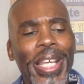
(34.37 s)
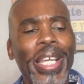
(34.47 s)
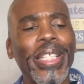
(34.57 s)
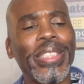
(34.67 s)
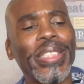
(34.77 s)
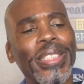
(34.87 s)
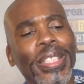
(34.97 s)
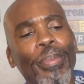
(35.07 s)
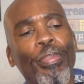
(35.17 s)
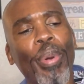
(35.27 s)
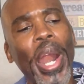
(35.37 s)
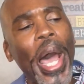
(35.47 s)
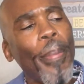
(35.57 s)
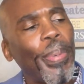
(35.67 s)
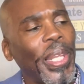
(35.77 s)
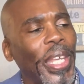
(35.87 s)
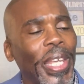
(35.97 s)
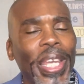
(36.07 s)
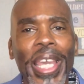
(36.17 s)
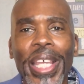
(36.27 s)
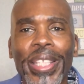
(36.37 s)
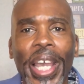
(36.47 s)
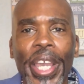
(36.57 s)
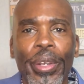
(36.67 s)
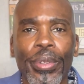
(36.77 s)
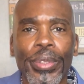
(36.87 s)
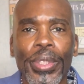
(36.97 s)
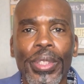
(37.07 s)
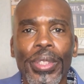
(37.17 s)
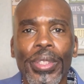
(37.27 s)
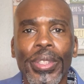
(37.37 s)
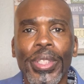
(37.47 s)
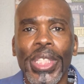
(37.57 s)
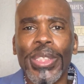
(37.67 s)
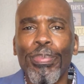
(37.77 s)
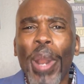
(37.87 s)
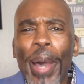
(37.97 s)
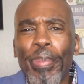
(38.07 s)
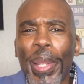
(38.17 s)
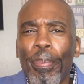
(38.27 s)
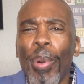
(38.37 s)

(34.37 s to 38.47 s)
is properly entitled. It's properly